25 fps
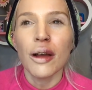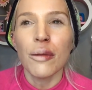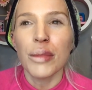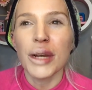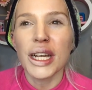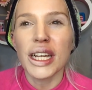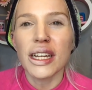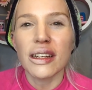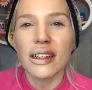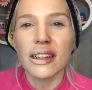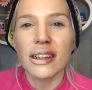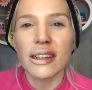
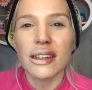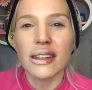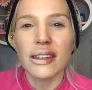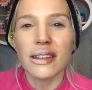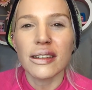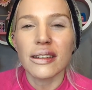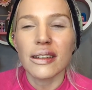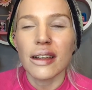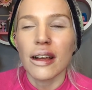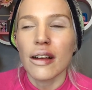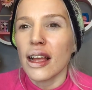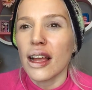
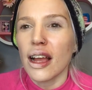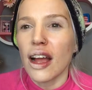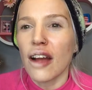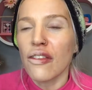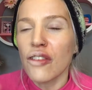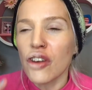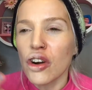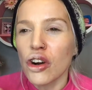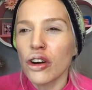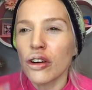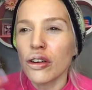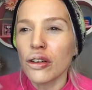because
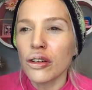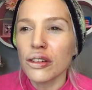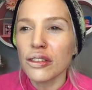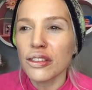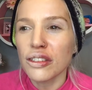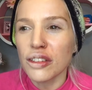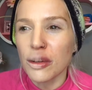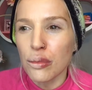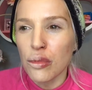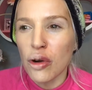of course,